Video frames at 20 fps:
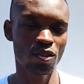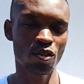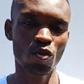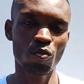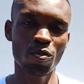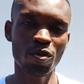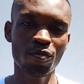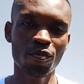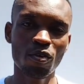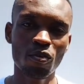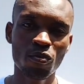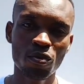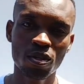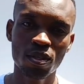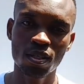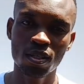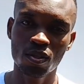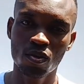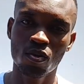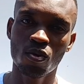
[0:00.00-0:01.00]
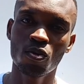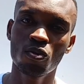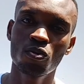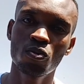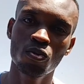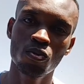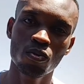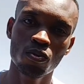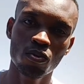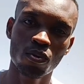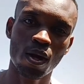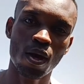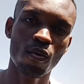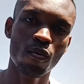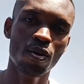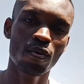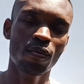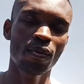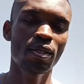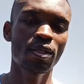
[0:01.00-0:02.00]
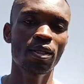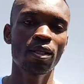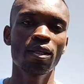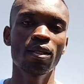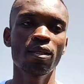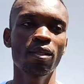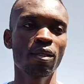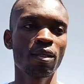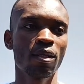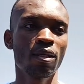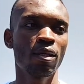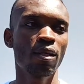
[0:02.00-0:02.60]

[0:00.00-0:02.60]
So before we go to our question,